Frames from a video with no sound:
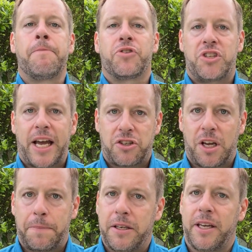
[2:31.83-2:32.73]

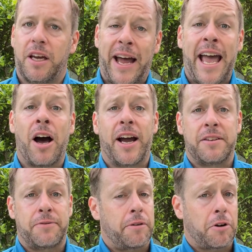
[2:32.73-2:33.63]
ChatGPT or AI is
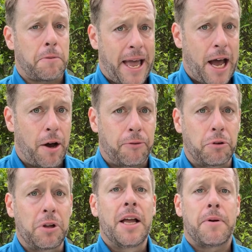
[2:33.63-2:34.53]
very powerful,